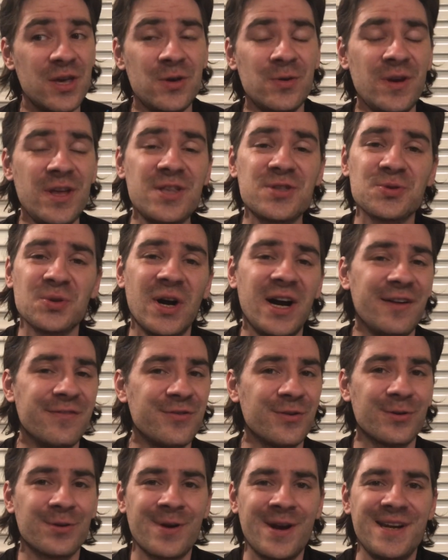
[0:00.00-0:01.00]
you need to
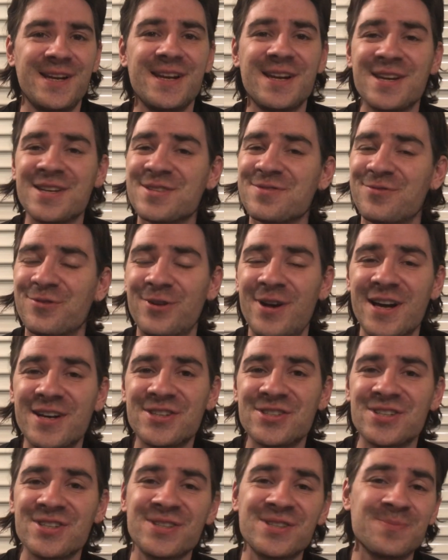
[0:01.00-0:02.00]
have your readiness for
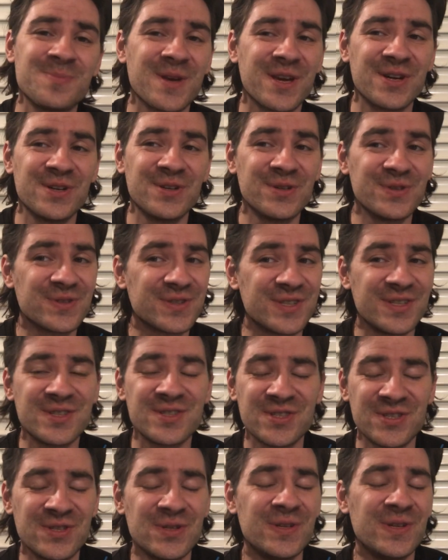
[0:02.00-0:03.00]
action because
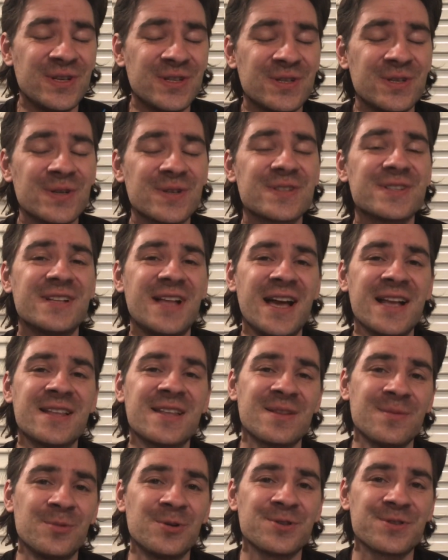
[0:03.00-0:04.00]
it's it looks like
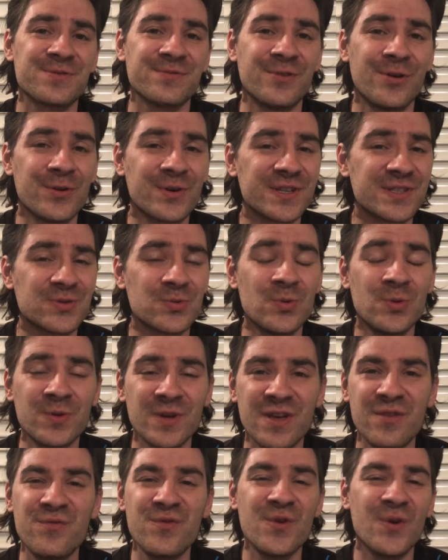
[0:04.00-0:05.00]
that the month of august will
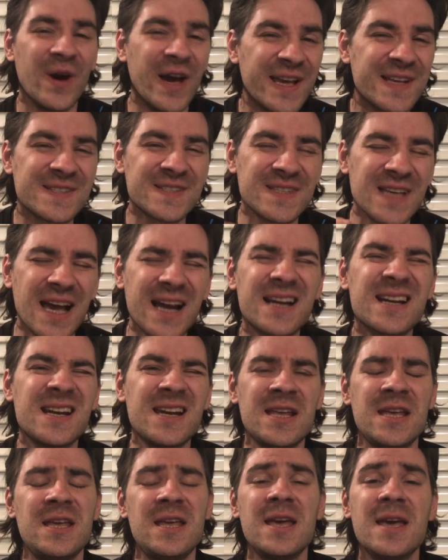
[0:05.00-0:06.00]
give you
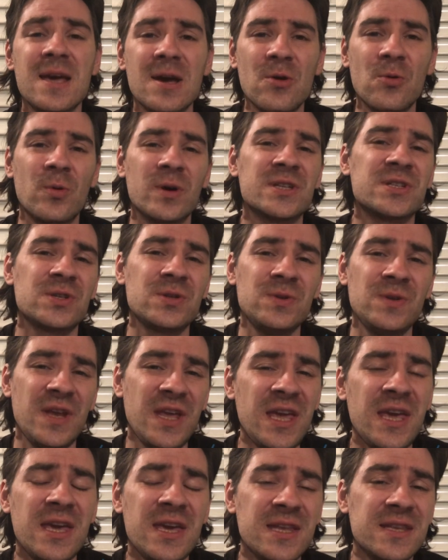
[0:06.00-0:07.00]
exactly what you
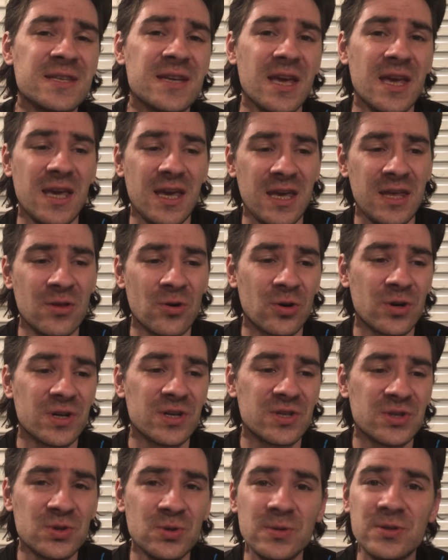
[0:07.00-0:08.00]
need in
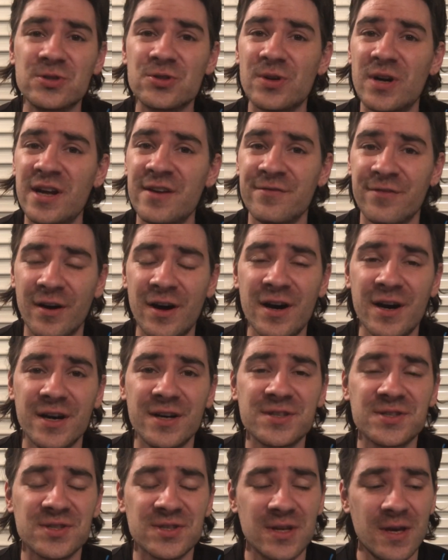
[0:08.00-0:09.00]
order to
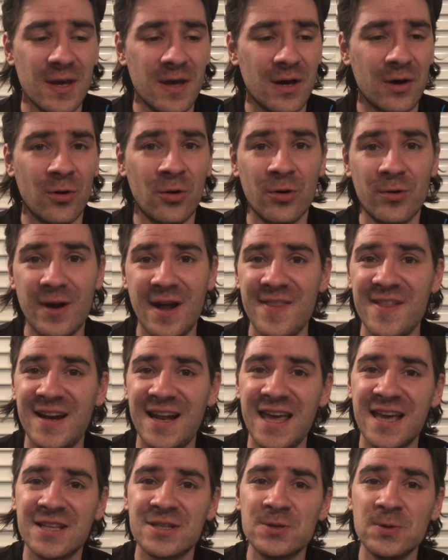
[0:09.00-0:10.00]
traverse or rather
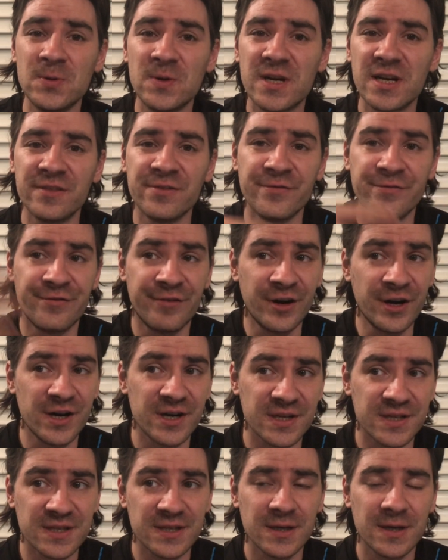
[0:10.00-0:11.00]
like to
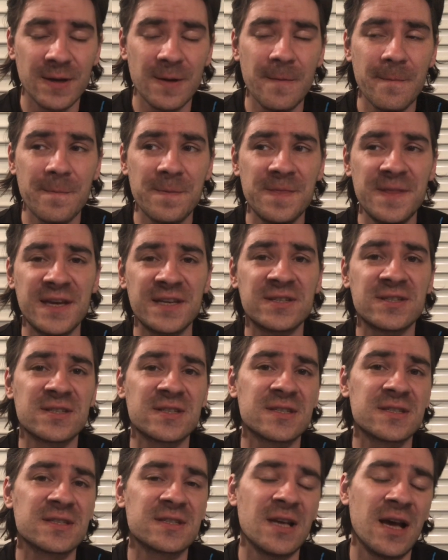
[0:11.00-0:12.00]
convert
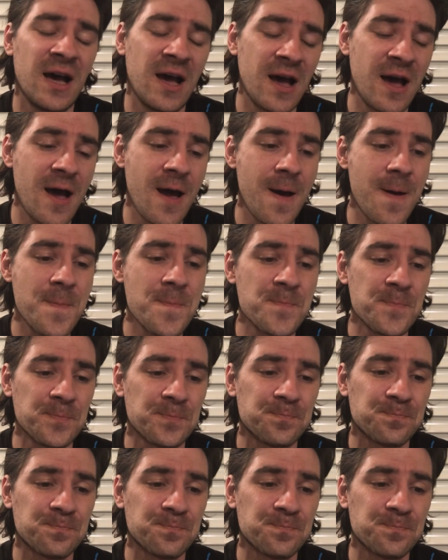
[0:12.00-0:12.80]
this um,